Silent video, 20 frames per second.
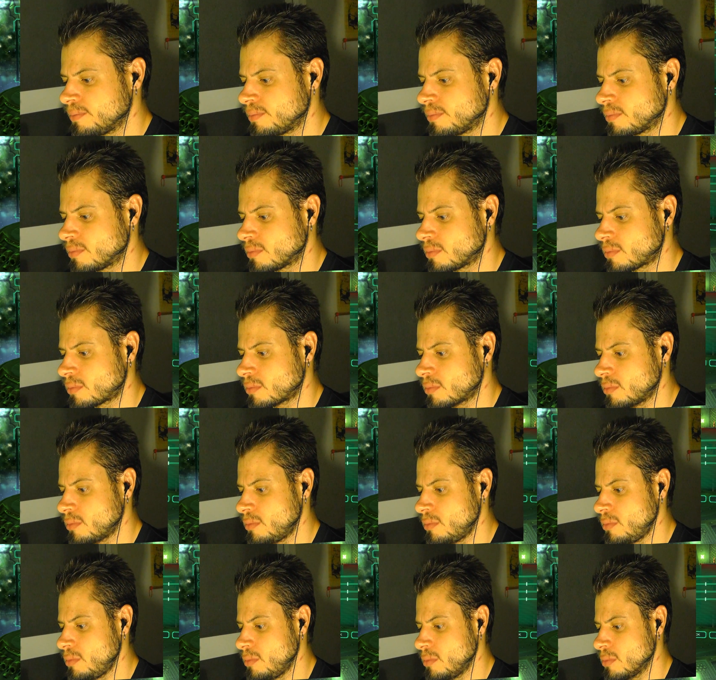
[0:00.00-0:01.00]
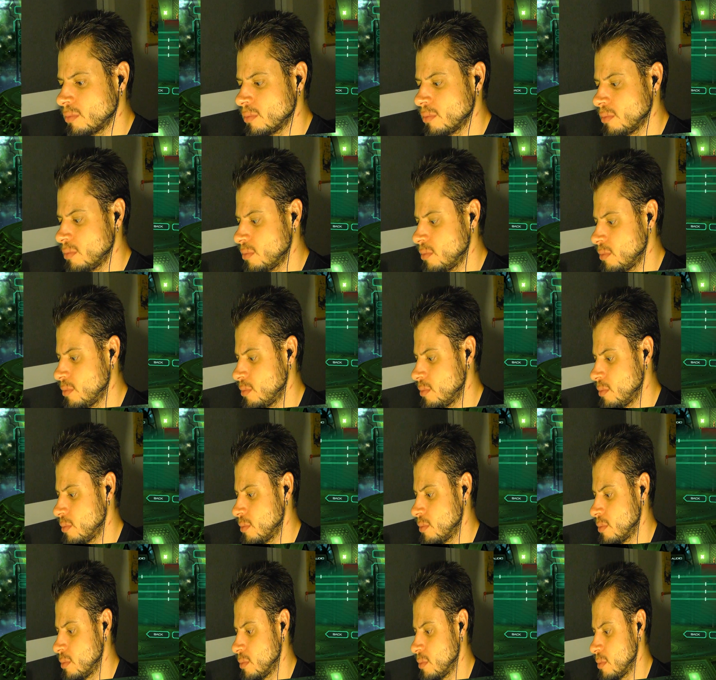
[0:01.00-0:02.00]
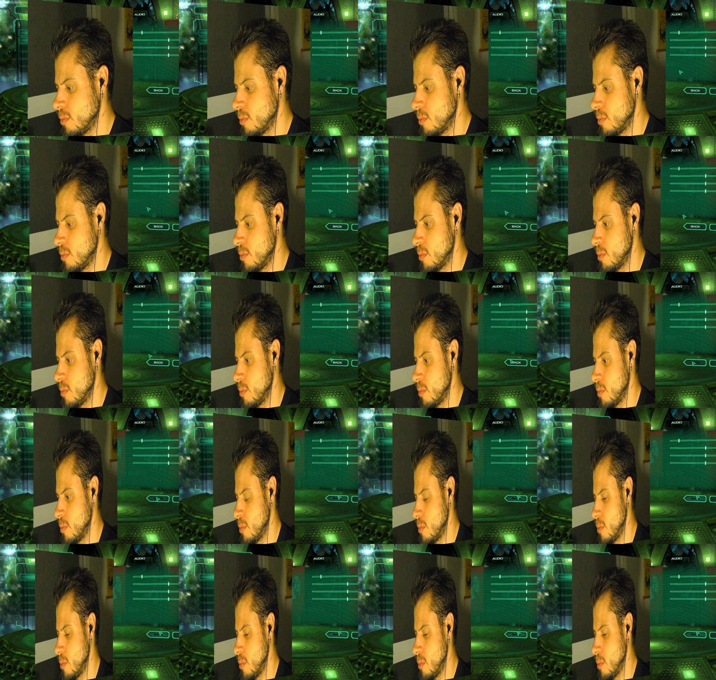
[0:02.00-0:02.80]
No one is speaking in this clip.